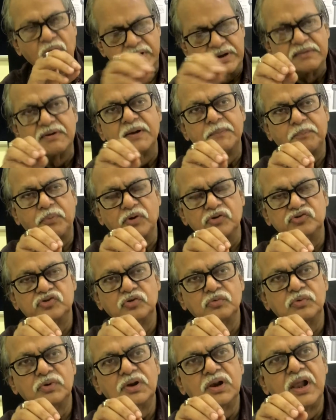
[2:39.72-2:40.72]
wherever
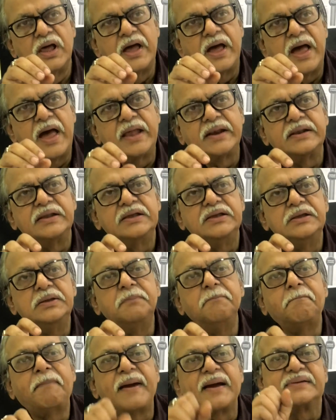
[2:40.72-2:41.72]
possible, an
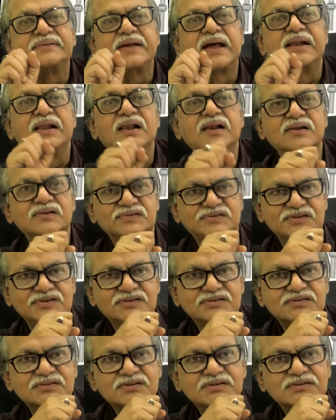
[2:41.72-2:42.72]
impact
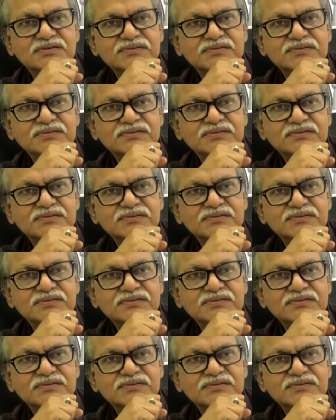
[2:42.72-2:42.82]
analysis.